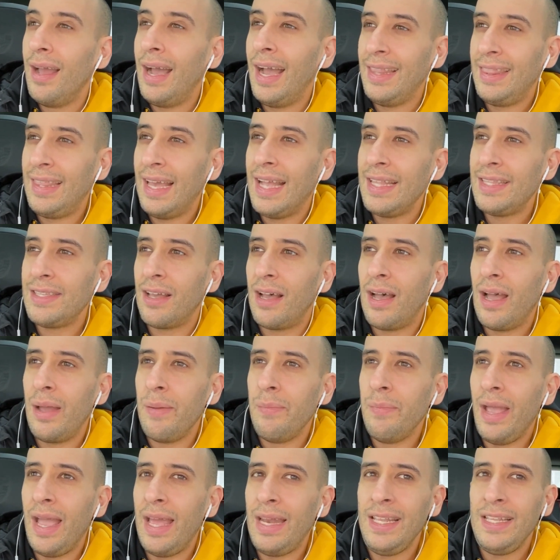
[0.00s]
at that
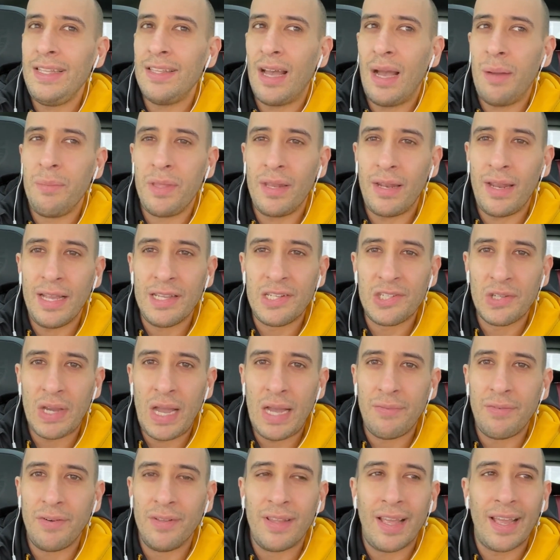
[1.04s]
time, anytime that I
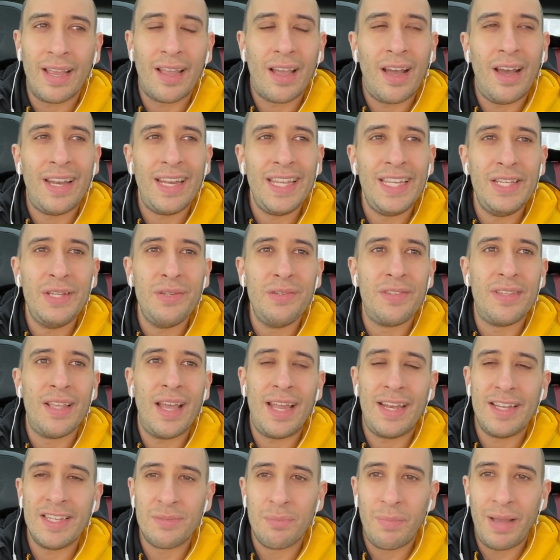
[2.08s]
traveled, I kind of used
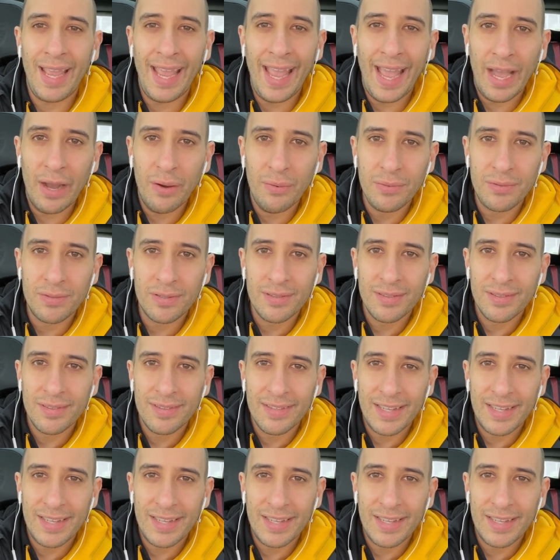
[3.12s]
that as my out,